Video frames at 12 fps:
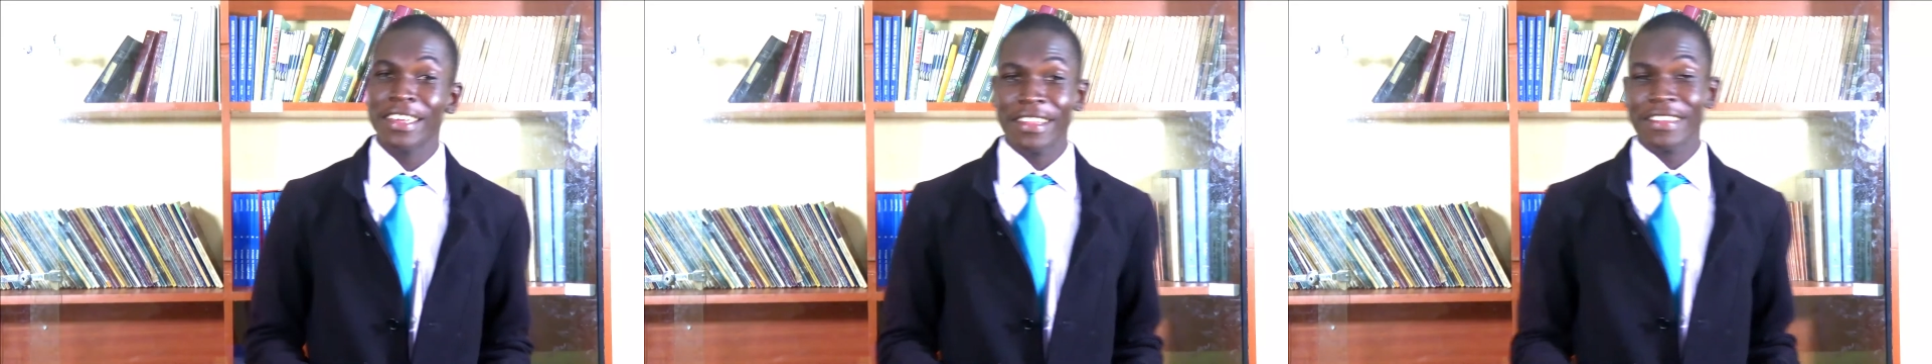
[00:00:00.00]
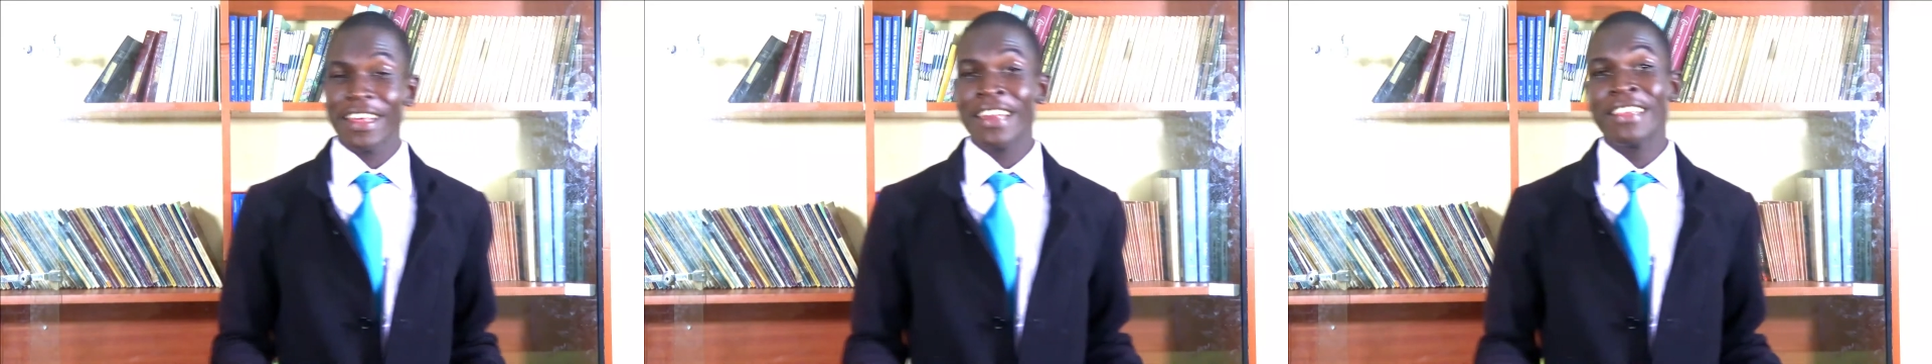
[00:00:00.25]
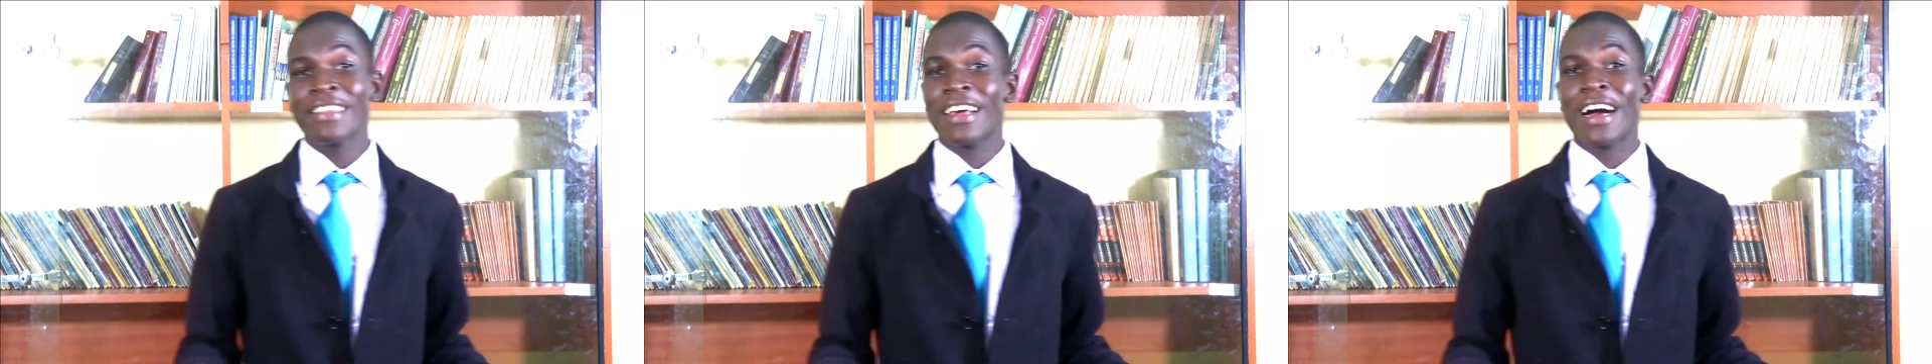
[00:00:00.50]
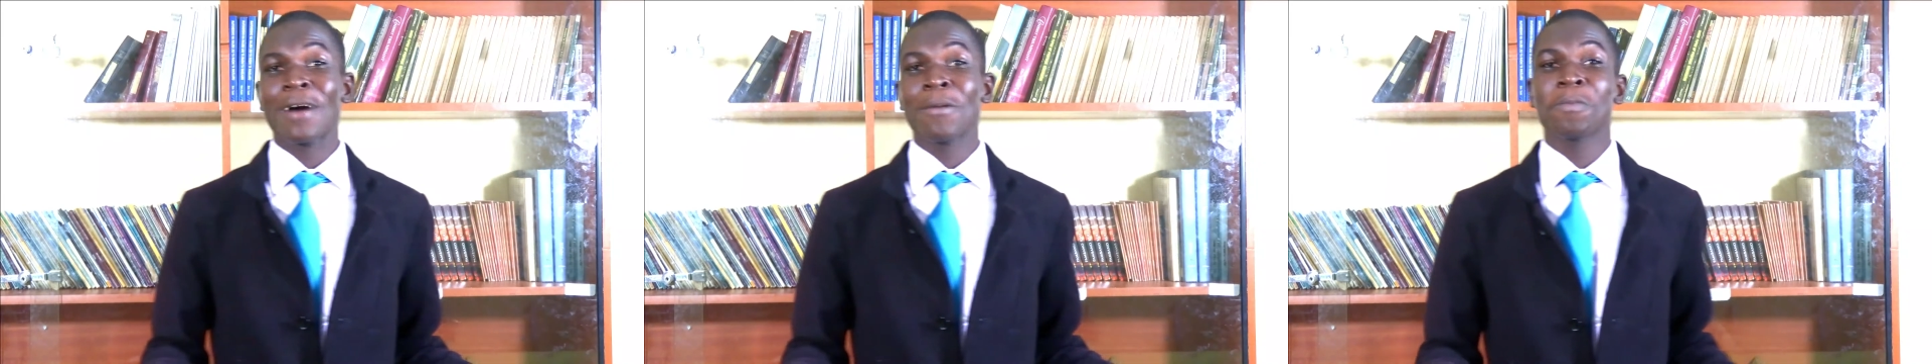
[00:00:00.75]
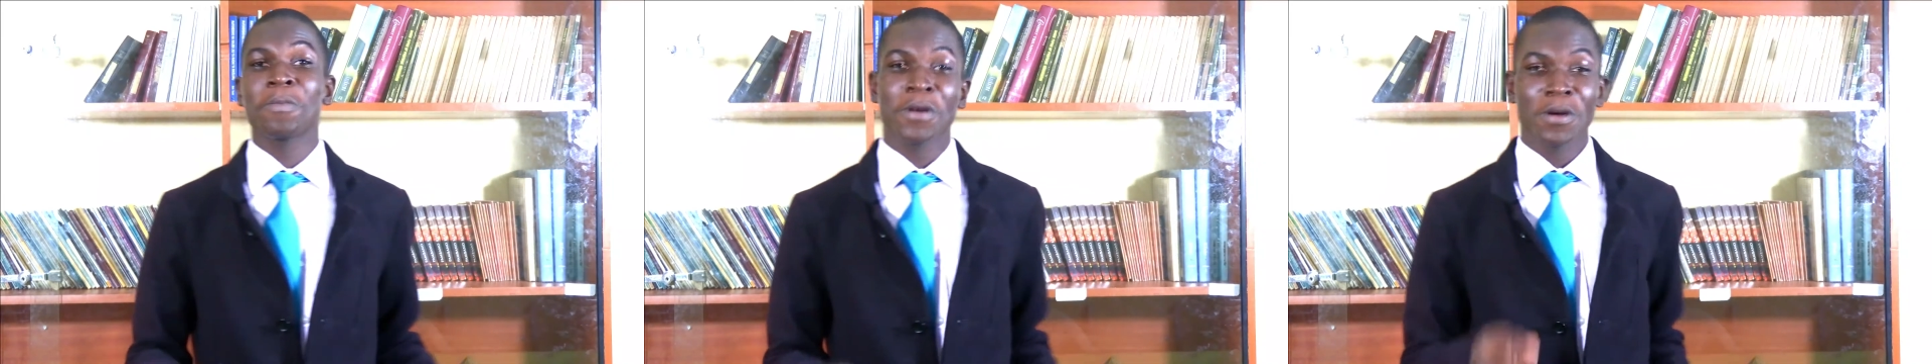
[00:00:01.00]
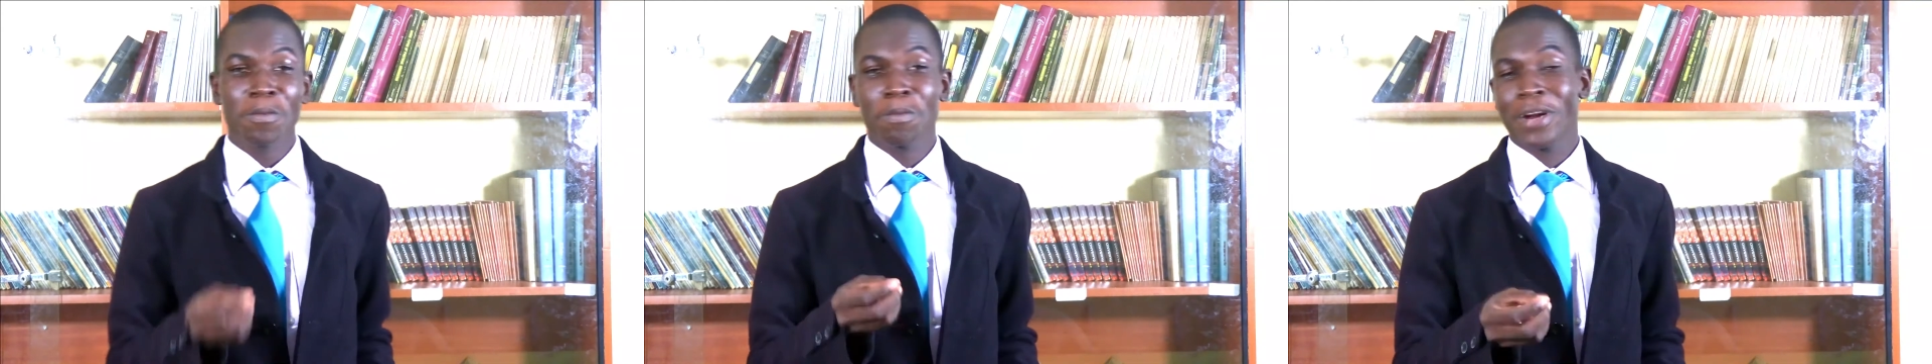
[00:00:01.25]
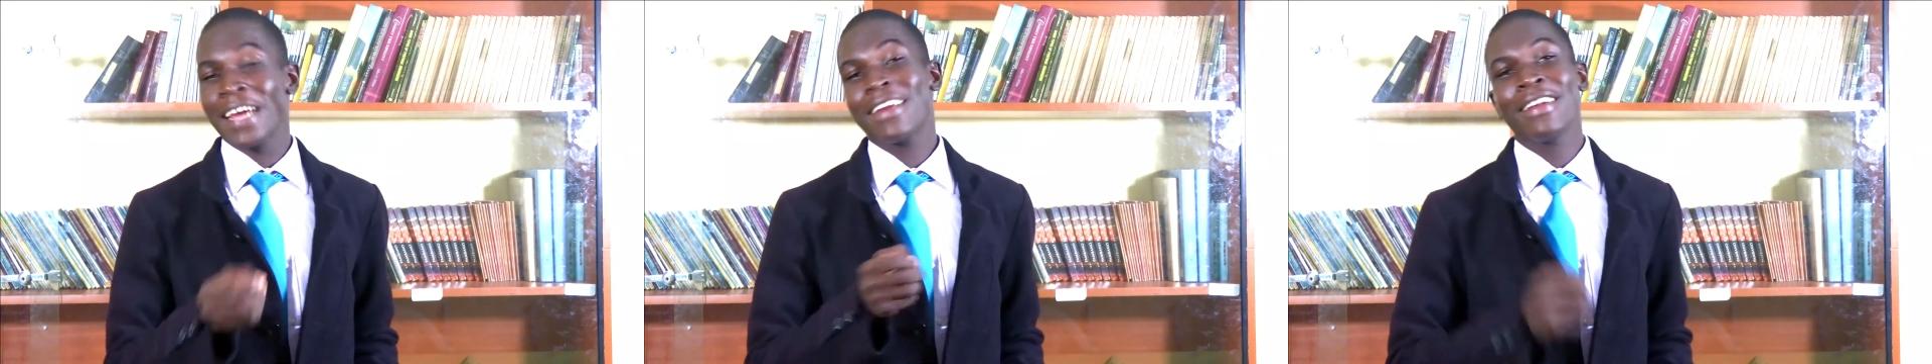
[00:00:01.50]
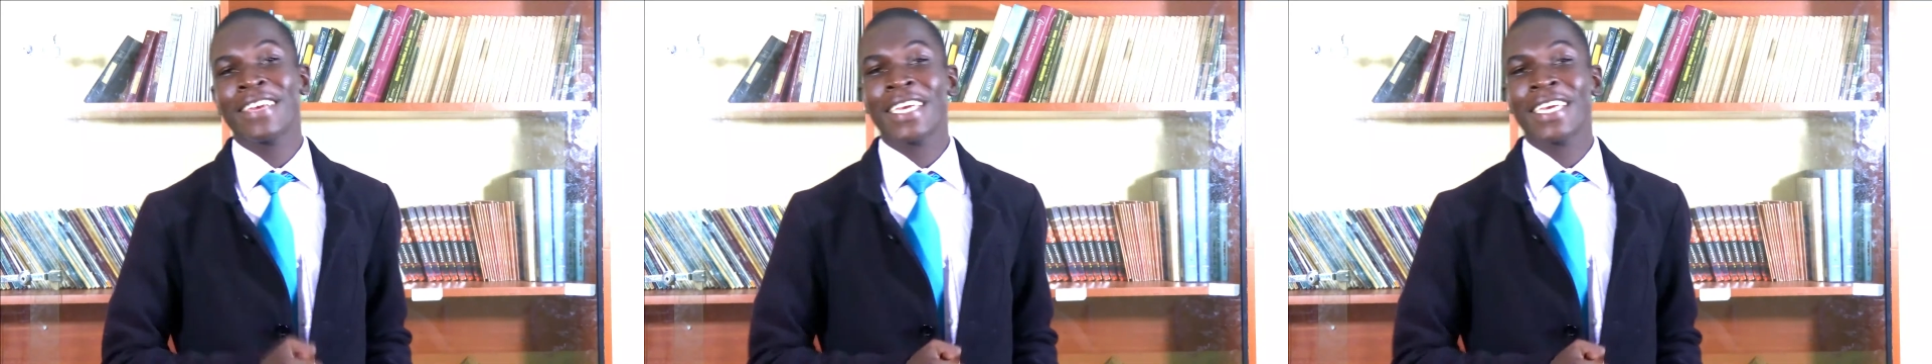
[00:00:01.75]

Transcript: The sun is up, brightly